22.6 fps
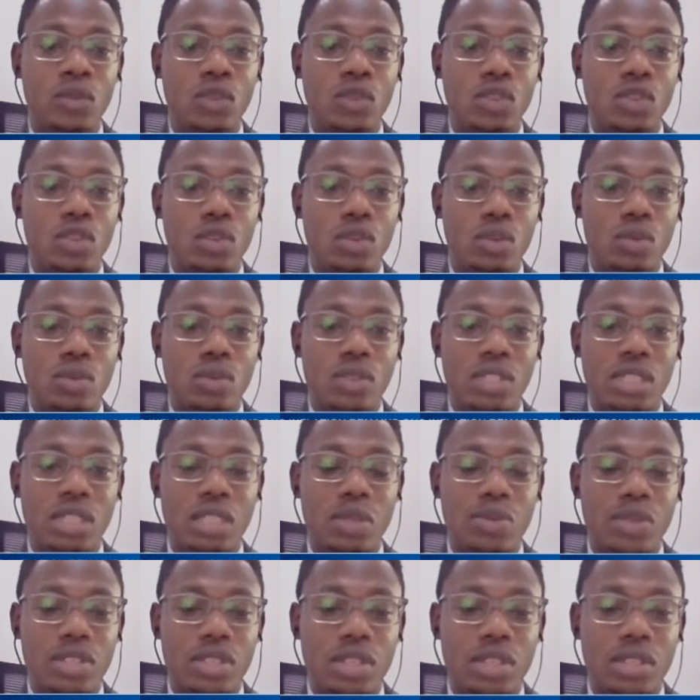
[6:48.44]

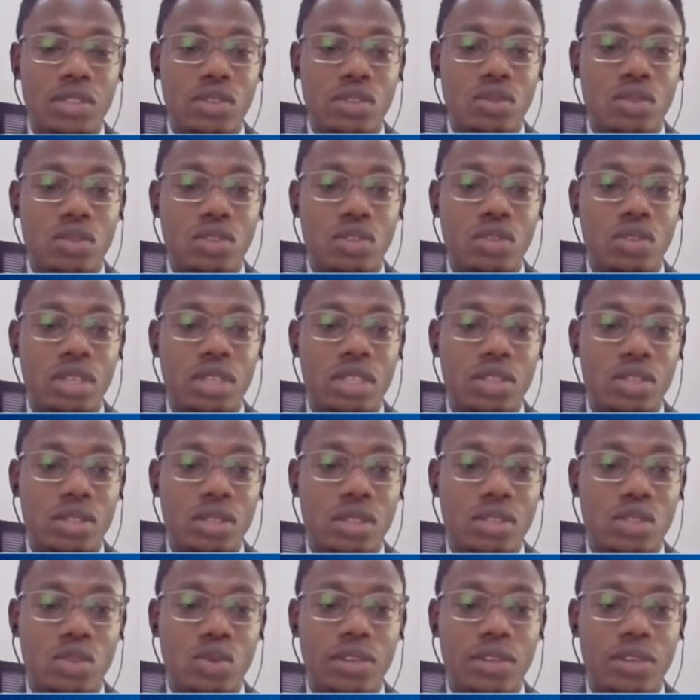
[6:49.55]
6% growth rates,
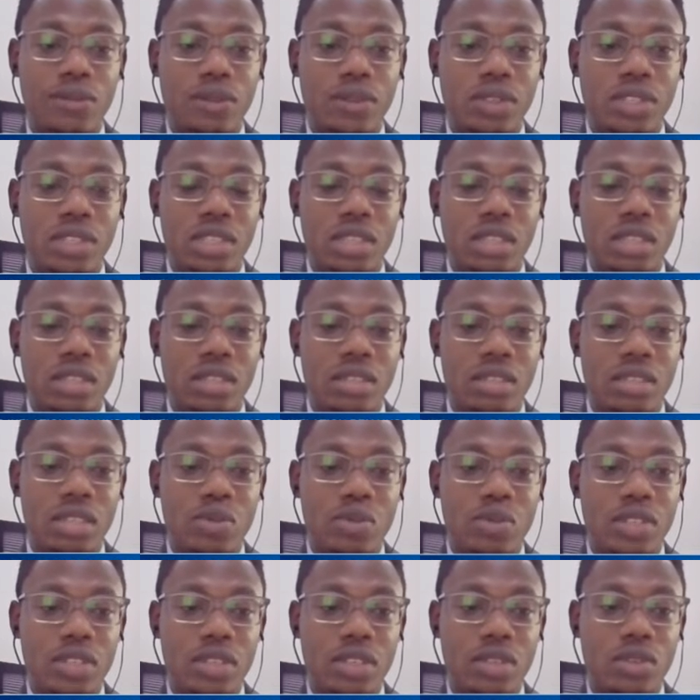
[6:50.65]
2014,
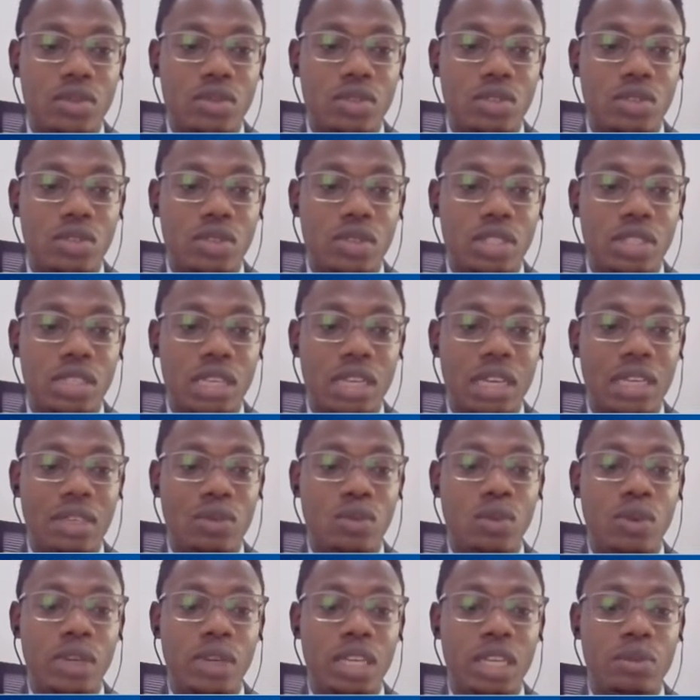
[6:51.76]
6% growth rates, and
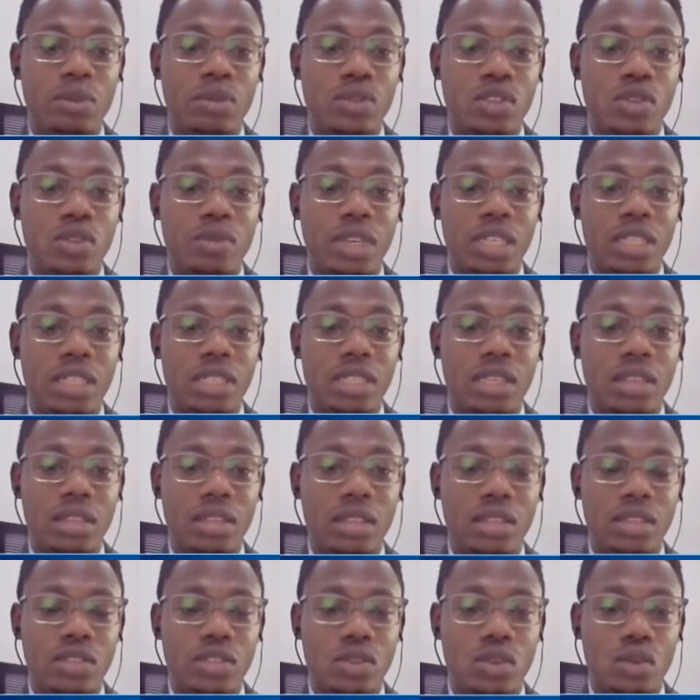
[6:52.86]
we were able to maintain
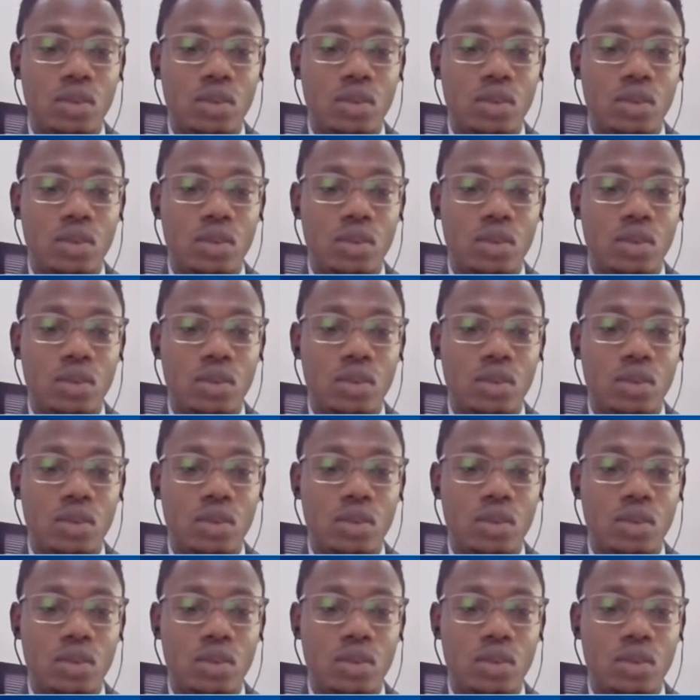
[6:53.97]
this